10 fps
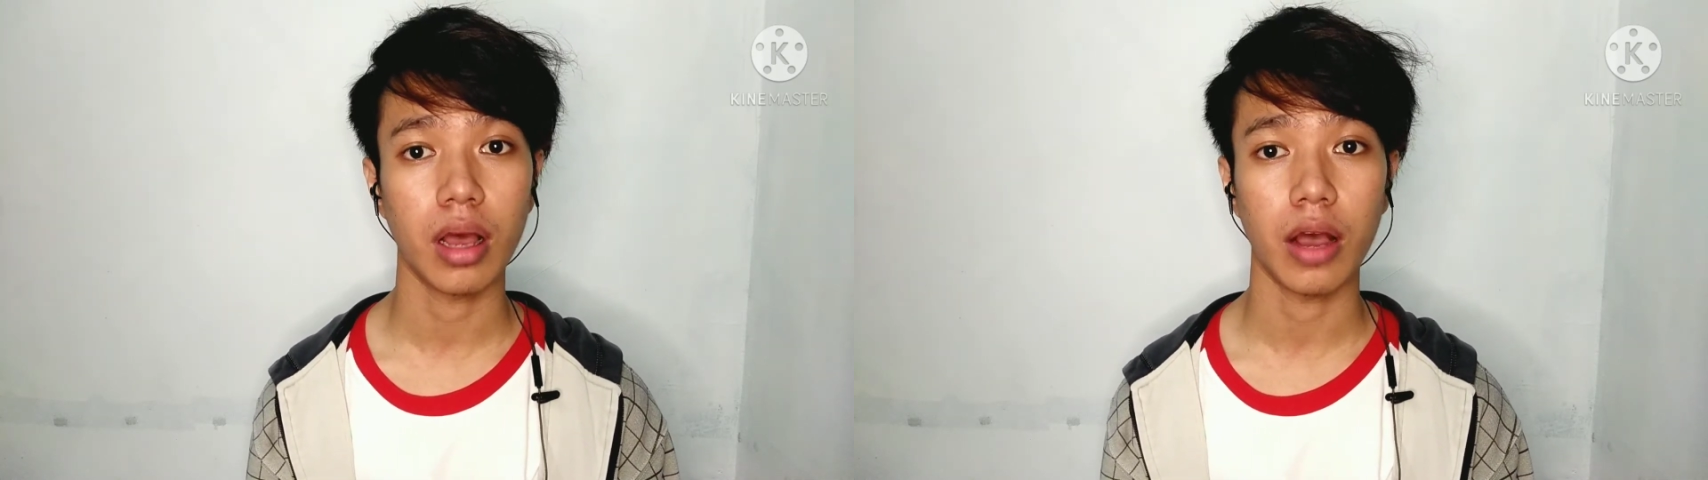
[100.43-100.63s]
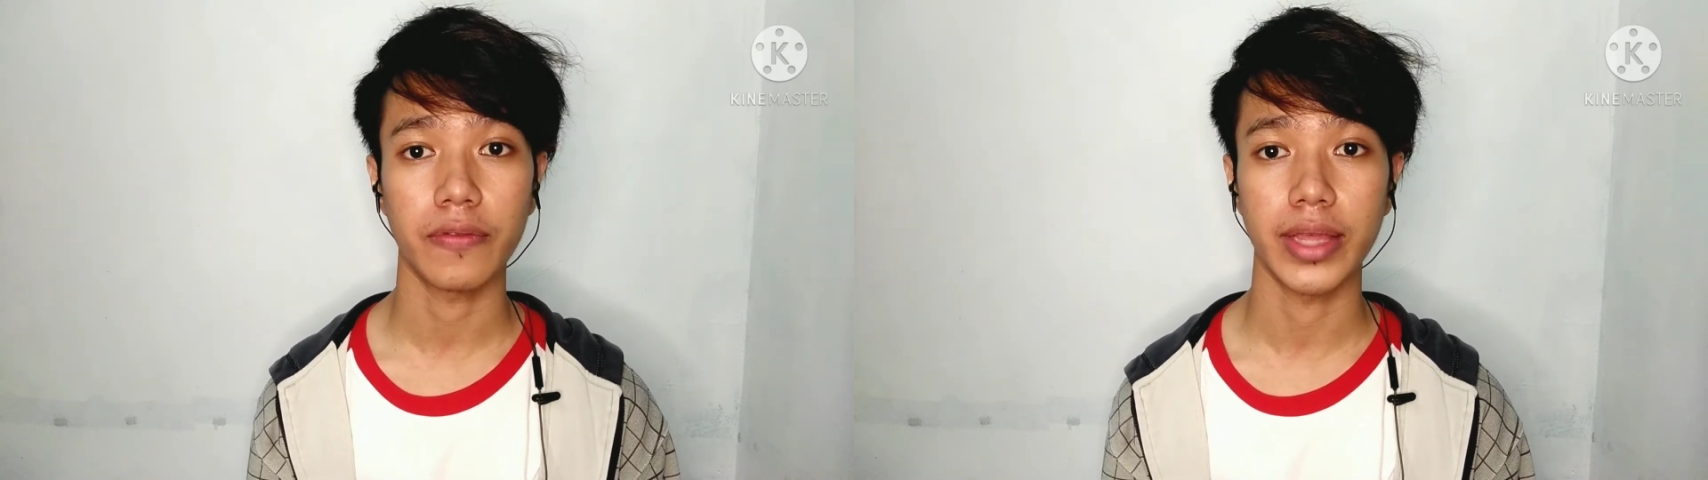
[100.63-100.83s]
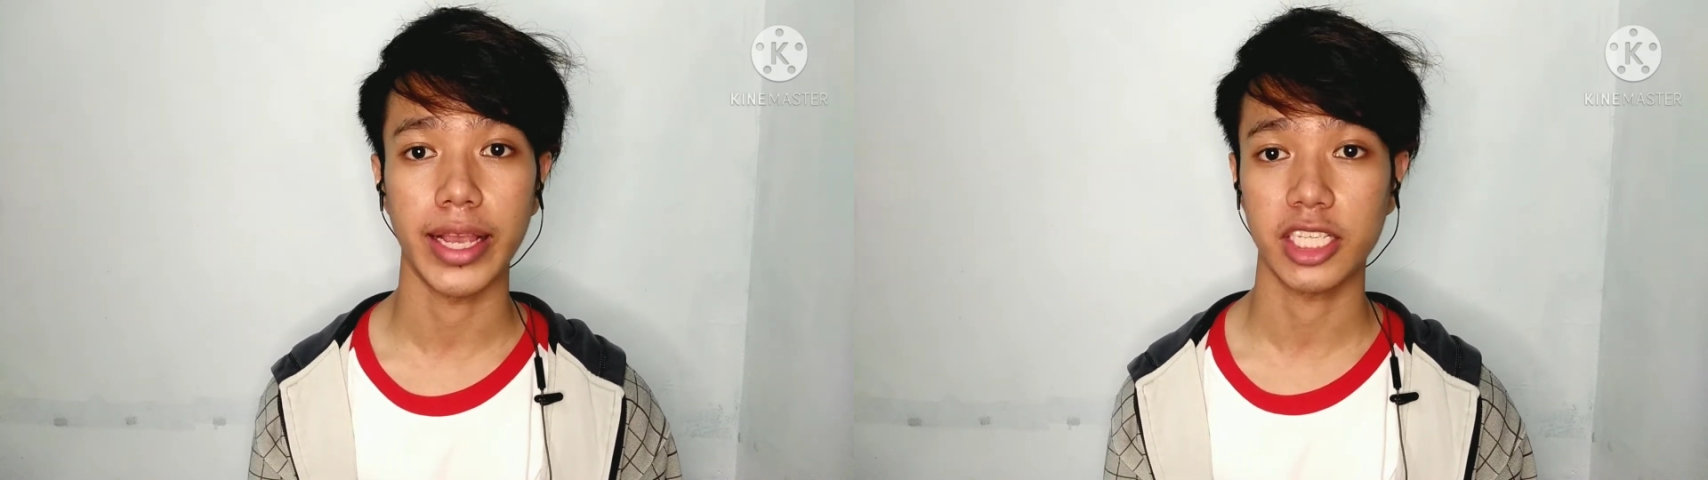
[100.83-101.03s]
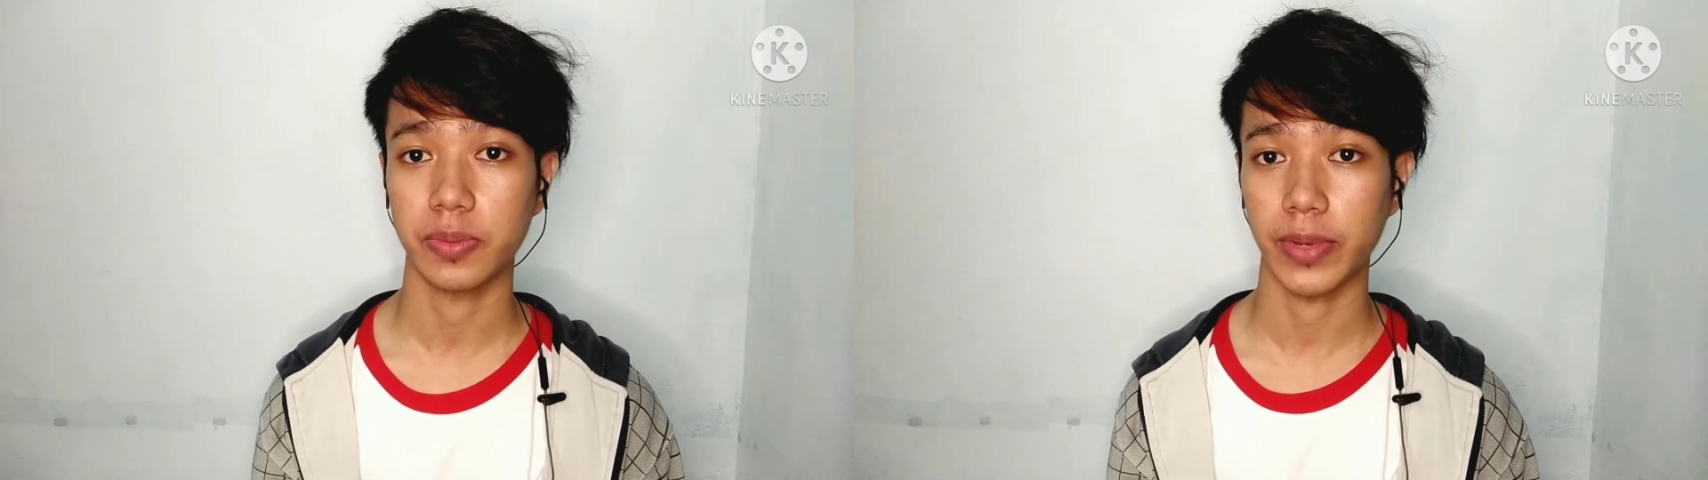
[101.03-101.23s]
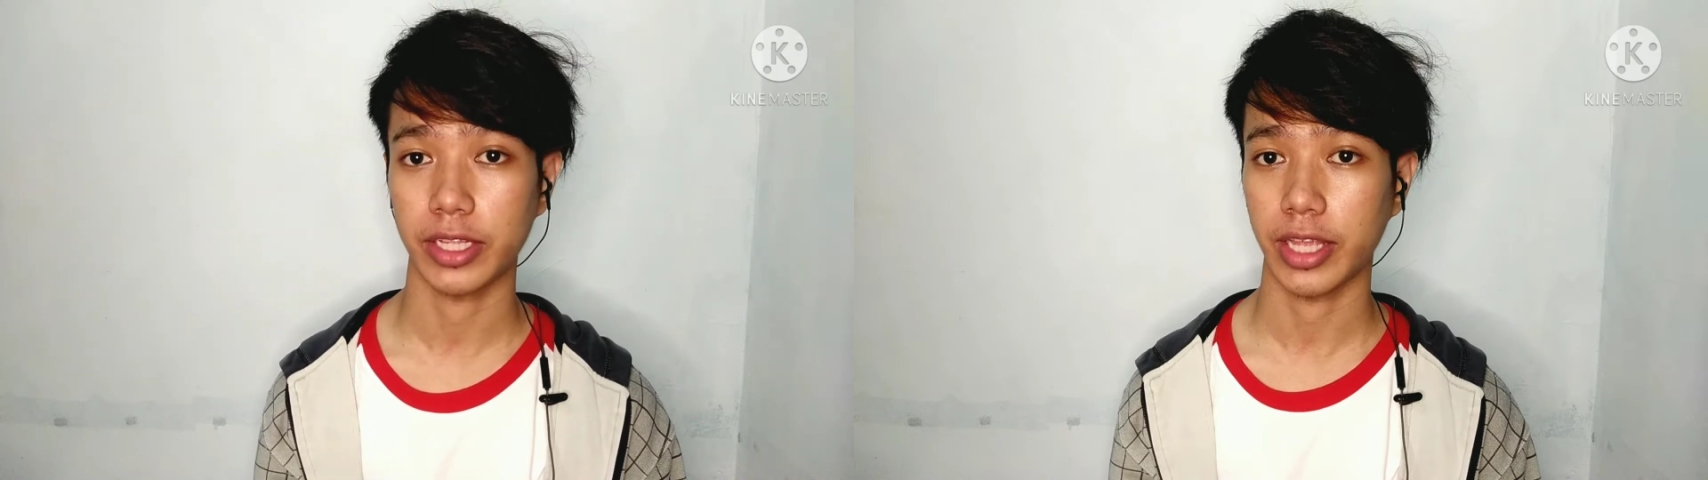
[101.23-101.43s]
of the
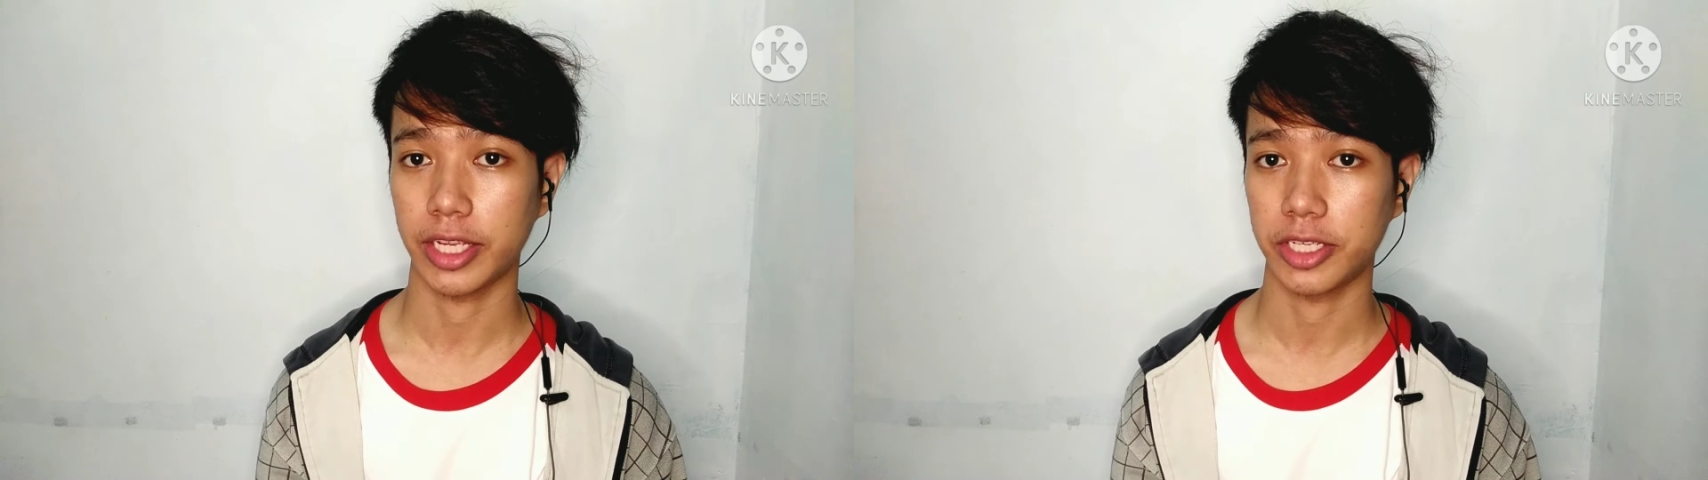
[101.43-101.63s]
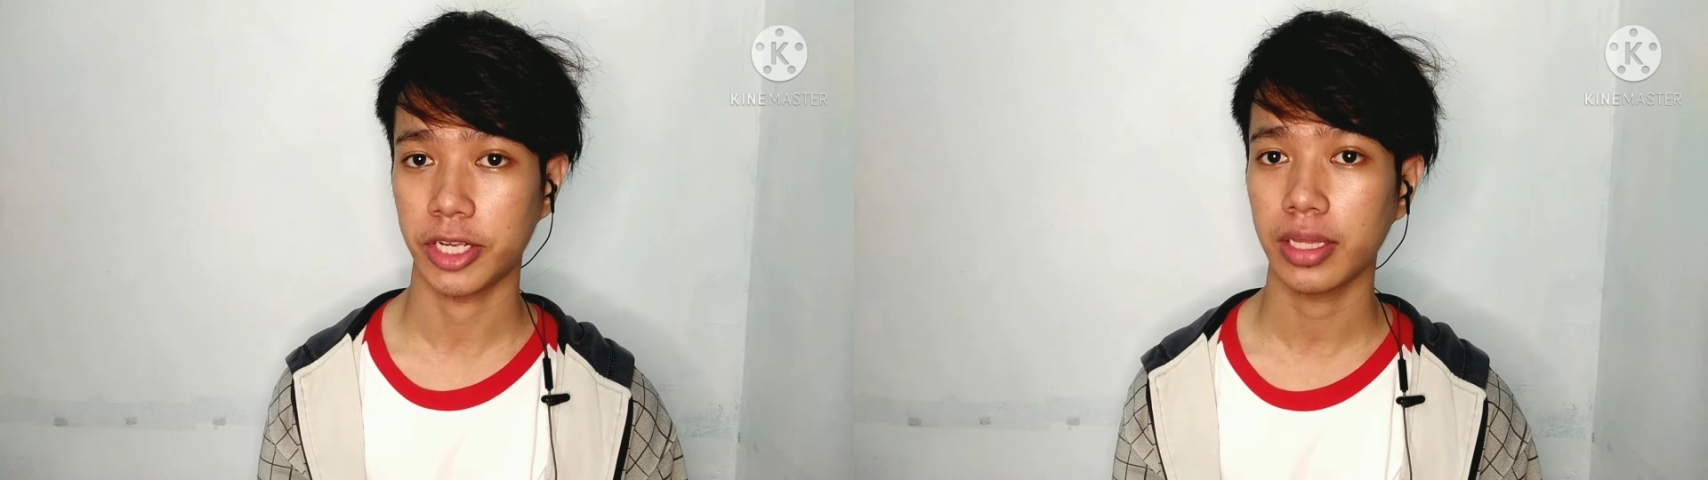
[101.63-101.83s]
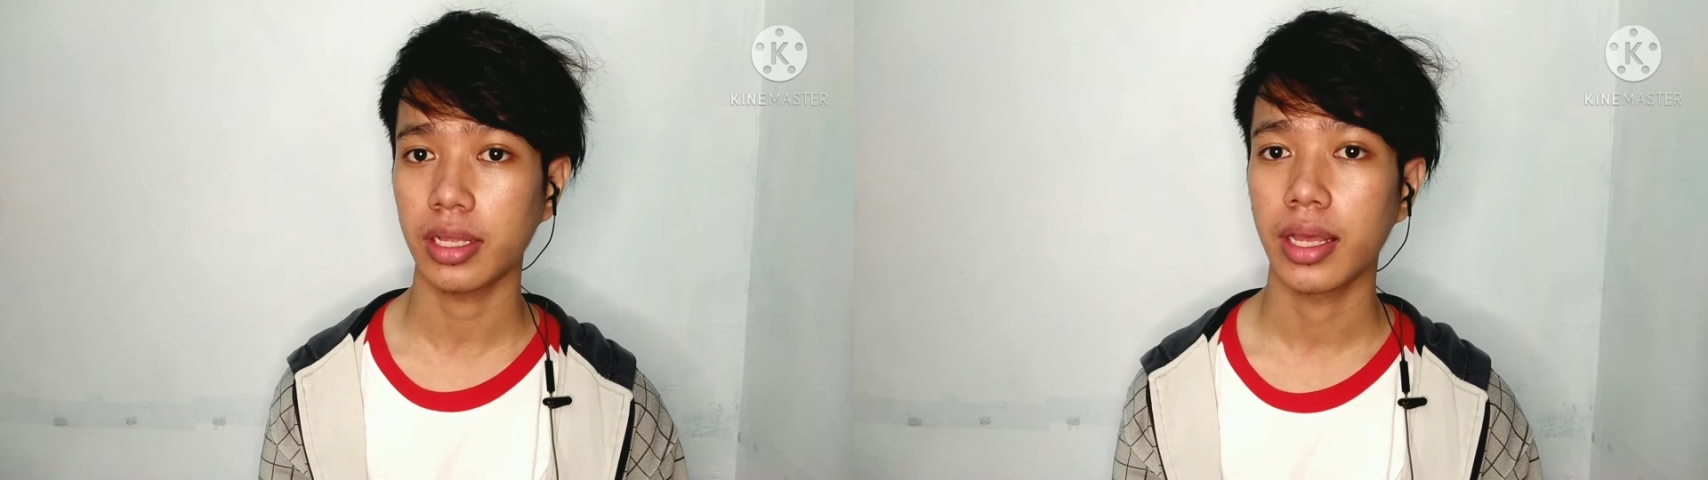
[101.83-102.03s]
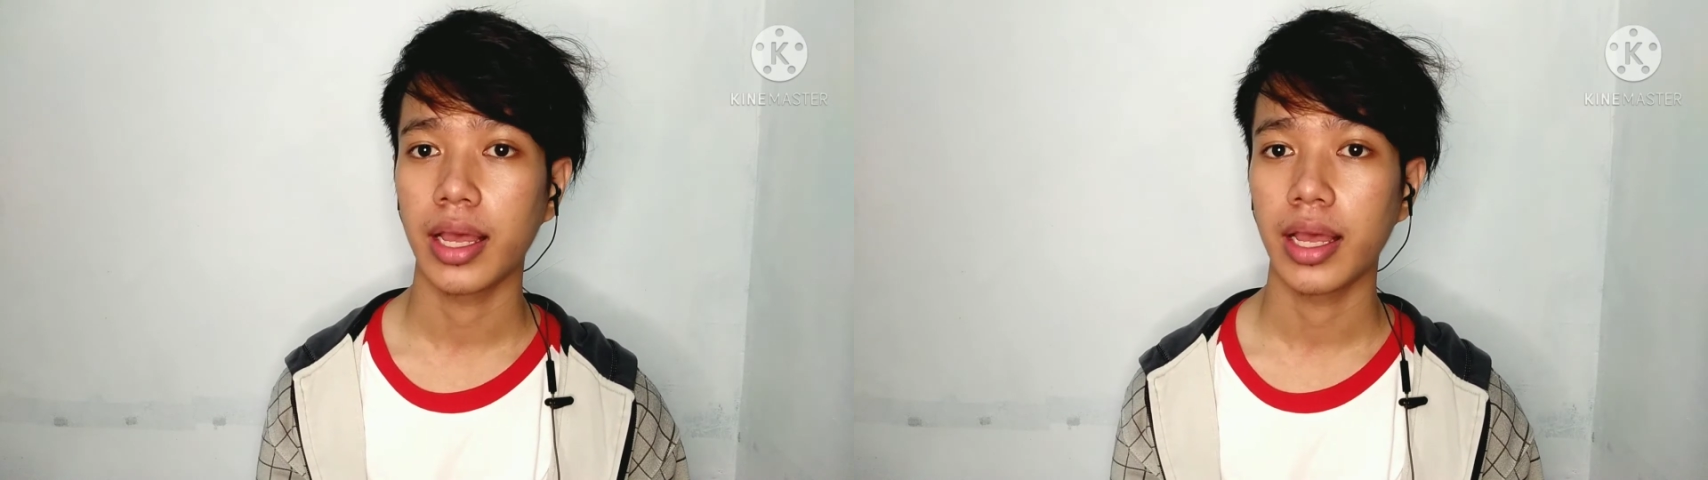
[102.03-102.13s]
expectation